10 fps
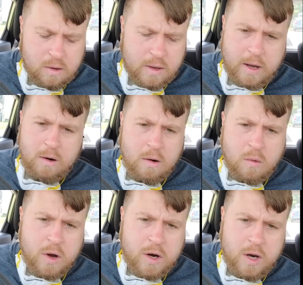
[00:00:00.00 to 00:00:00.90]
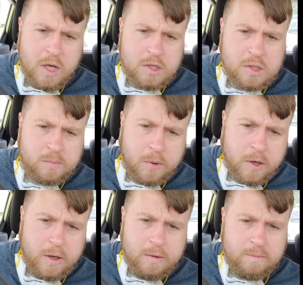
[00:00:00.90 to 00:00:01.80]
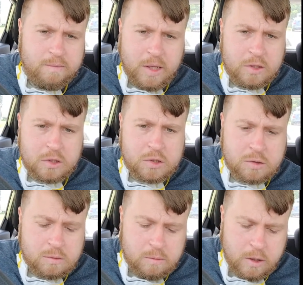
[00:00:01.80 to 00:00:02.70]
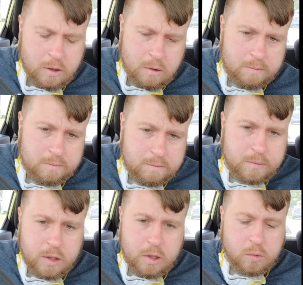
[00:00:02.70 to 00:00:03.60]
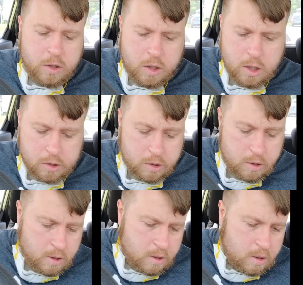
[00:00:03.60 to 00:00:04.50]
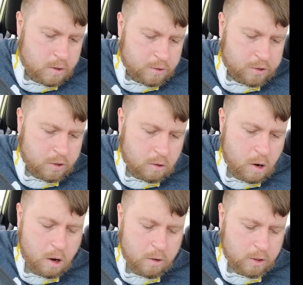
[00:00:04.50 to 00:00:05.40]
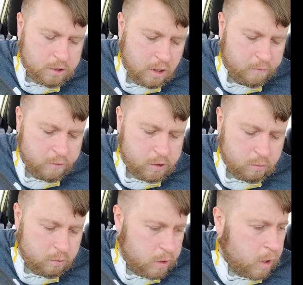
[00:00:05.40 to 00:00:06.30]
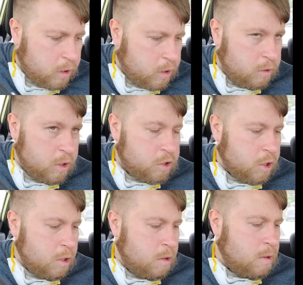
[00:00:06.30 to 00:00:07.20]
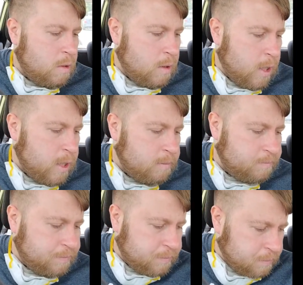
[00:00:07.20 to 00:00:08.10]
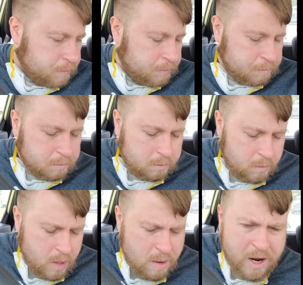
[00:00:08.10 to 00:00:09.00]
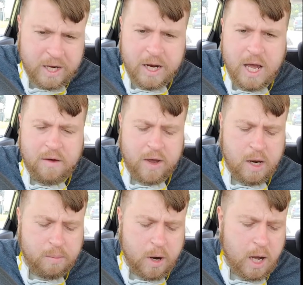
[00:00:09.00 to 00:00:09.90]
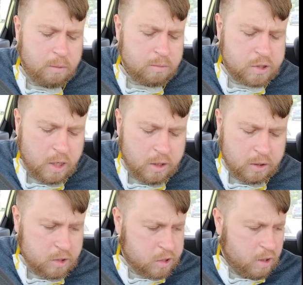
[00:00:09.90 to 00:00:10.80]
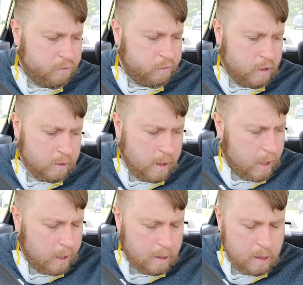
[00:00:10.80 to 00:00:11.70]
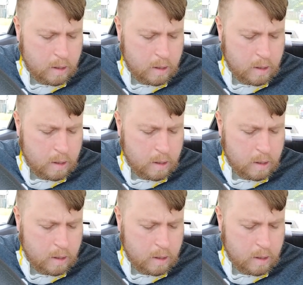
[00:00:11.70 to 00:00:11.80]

I don't know what it is, but that's just, you know, it is what it is. So all this stuff is in really good condition. I'm not gonna have any problem selling this stuff online.